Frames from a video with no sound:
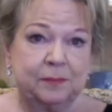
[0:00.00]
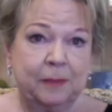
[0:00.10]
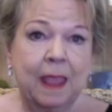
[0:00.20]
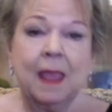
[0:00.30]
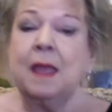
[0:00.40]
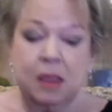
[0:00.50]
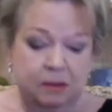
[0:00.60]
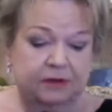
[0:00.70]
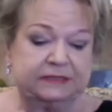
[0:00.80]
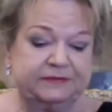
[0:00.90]

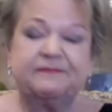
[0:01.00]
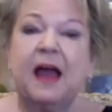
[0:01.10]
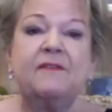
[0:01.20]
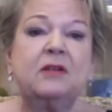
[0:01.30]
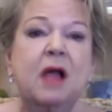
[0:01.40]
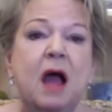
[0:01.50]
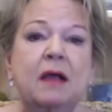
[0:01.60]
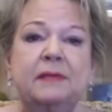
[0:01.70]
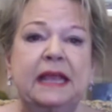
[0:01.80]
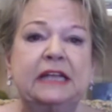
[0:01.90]
It's 5 o'clock,
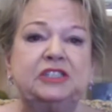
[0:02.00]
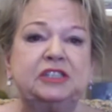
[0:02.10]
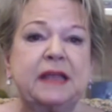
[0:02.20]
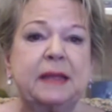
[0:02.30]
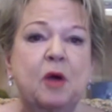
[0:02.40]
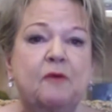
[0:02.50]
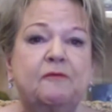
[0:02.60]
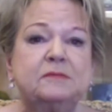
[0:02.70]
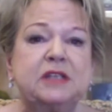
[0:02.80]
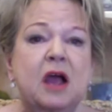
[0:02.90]
kids just came home from
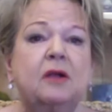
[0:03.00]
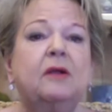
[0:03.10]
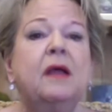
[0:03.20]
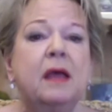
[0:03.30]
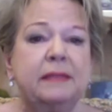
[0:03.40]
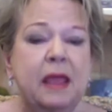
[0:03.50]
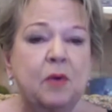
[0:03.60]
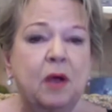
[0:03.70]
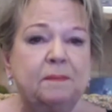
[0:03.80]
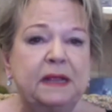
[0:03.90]
soccer. They want
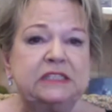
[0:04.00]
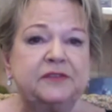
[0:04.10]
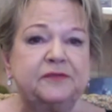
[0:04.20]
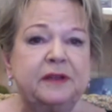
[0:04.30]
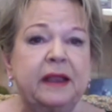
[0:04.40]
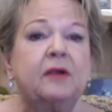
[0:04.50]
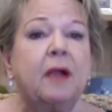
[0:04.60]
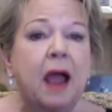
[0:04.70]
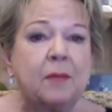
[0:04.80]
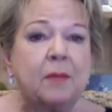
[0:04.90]
pizza for dinner.
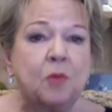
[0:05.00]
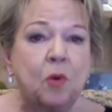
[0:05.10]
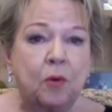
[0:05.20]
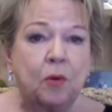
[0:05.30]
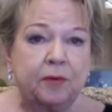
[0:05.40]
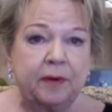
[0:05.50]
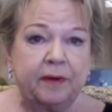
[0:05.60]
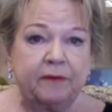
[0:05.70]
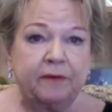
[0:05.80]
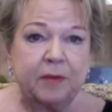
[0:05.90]
I'm ordering from
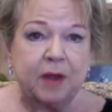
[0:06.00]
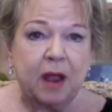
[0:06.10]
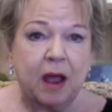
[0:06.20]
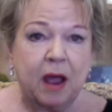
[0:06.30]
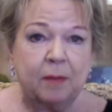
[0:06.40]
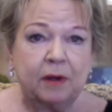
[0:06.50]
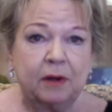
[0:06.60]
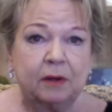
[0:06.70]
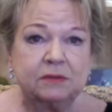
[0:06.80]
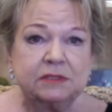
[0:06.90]
Domino's. Guys
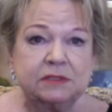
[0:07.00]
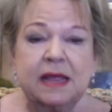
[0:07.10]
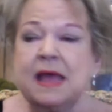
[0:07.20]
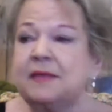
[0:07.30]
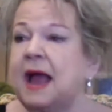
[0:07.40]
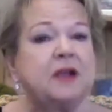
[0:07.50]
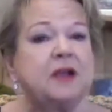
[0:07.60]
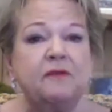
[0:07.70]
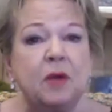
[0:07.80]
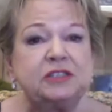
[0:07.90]
are coming over to watch the
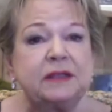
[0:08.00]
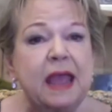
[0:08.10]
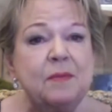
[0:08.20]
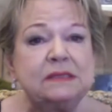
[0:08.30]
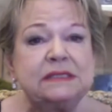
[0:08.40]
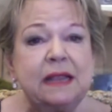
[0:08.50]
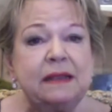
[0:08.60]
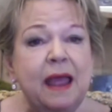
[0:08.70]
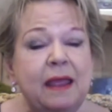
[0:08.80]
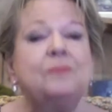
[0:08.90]
game on Sunday.
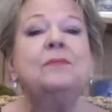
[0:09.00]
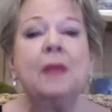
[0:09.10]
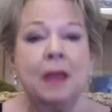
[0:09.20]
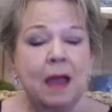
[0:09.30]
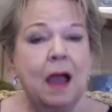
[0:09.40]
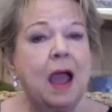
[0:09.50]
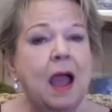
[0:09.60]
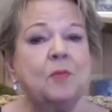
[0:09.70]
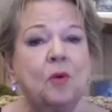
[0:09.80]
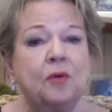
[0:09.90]
I'm
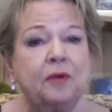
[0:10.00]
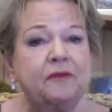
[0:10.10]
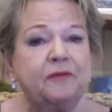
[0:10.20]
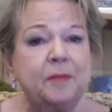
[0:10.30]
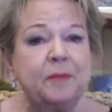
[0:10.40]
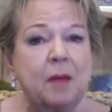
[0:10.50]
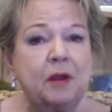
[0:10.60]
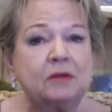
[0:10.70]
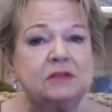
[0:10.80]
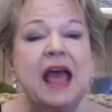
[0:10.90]
ordering from Domino's.